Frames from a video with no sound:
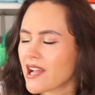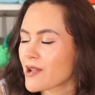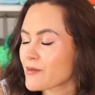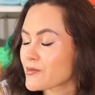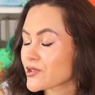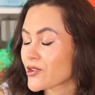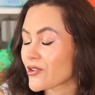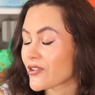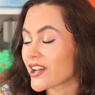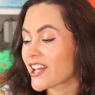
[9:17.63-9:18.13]
I'm
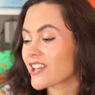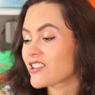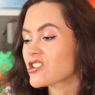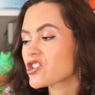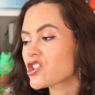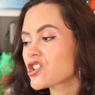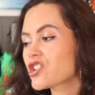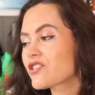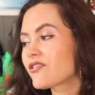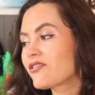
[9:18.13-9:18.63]
sorry, it's
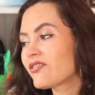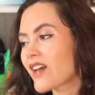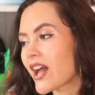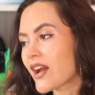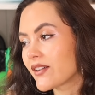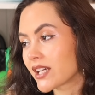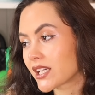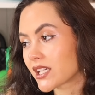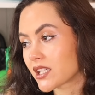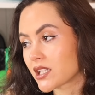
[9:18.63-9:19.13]
just
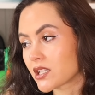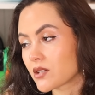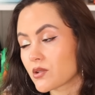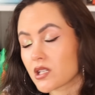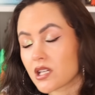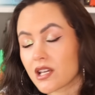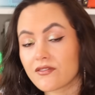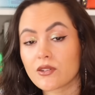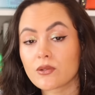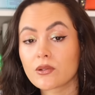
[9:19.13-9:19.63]
very
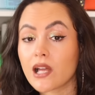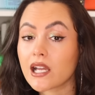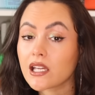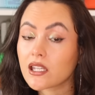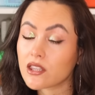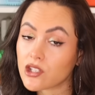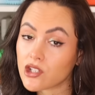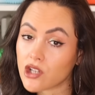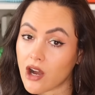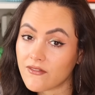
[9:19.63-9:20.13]
cute. If you
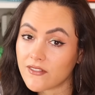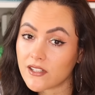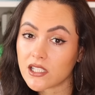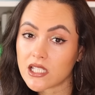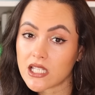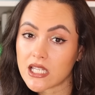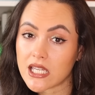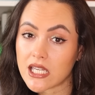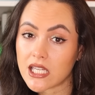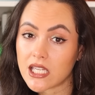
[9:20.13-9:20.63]
like the
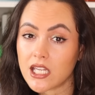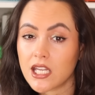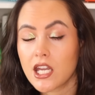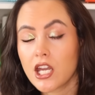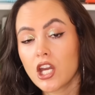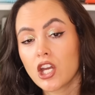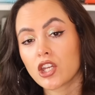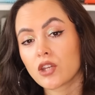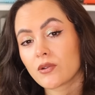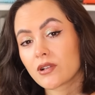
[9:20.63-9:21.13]
novelty,
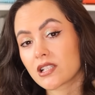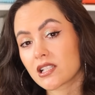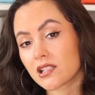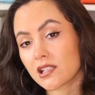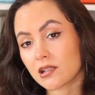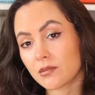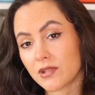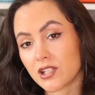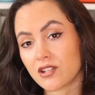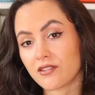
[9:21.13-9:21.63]
you want a
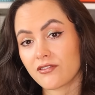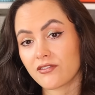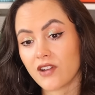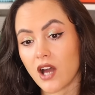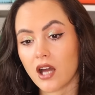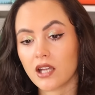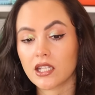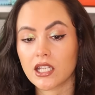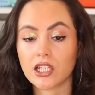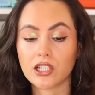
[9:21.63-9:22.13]
little bit of
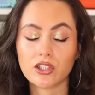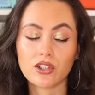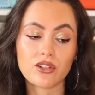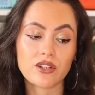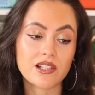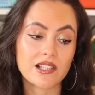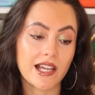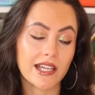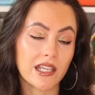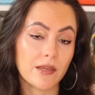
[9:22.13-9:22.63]
fun, it
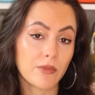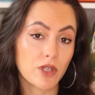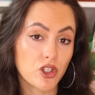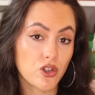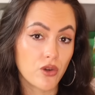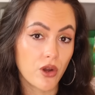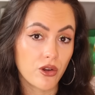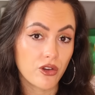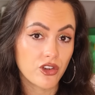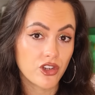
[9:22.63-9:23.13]
looks like a
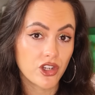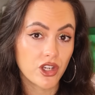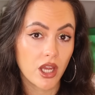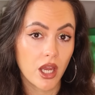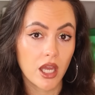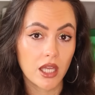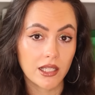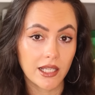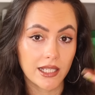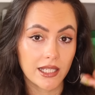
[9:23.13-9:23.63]

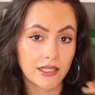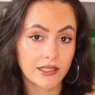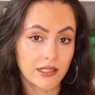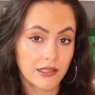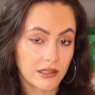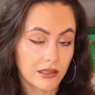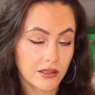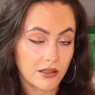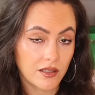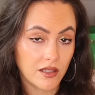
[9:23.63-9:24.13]
matryoshka, like a
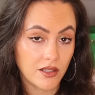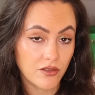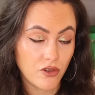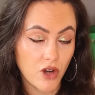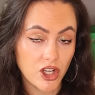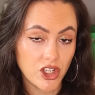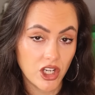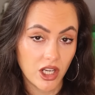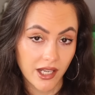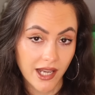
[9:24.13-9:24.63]
little
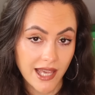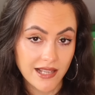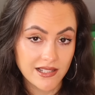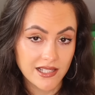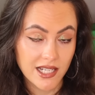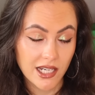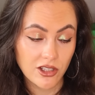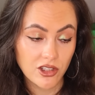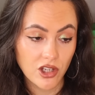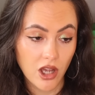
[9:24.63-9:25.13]
Russian
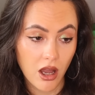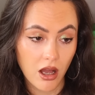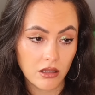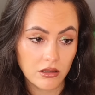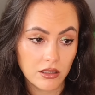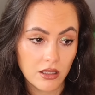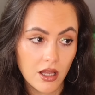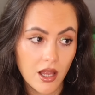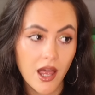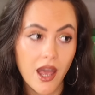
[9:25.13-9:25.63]
nesting
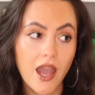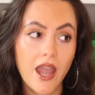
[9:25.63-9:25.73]
doll.